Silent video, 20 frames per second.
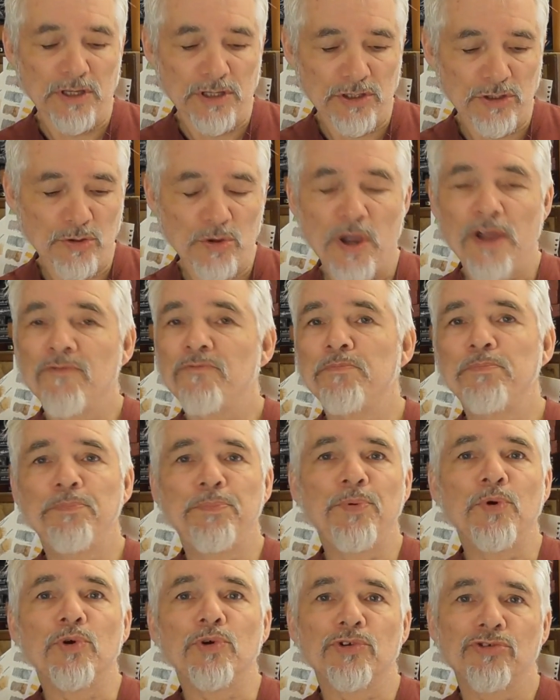You have
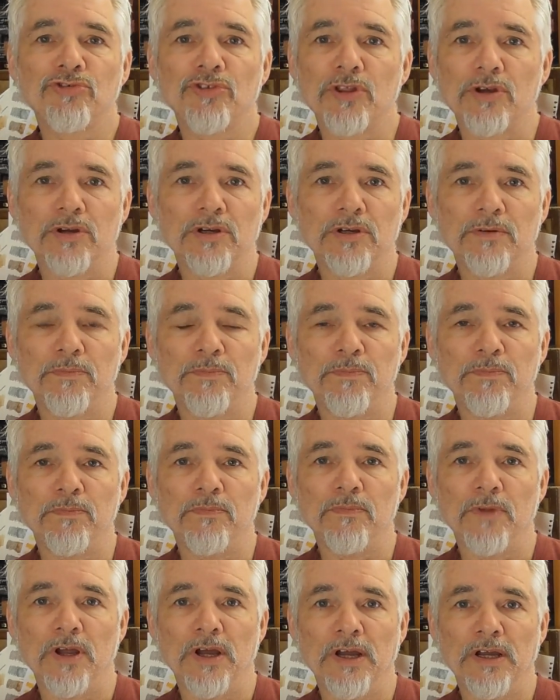books that
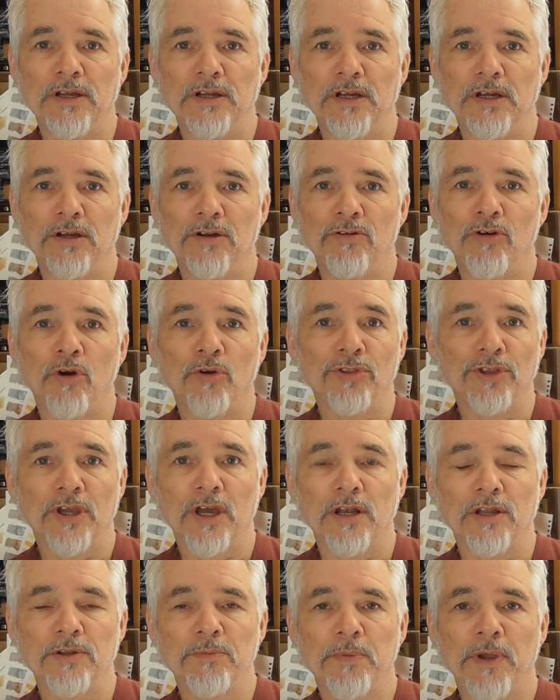are on
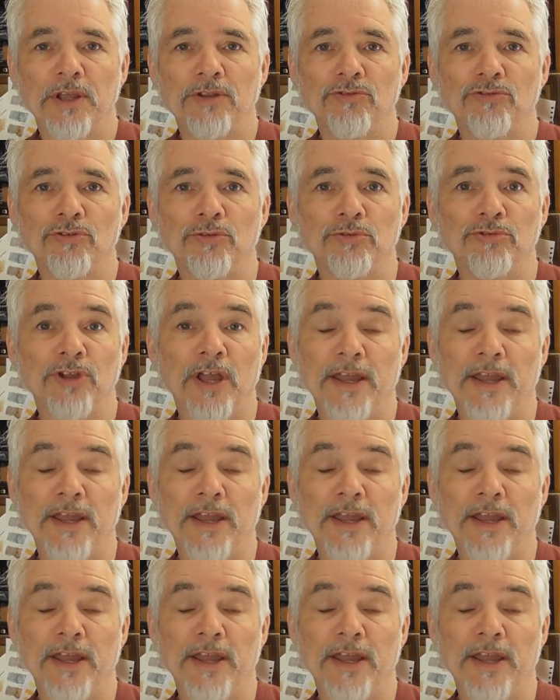coloured pencils,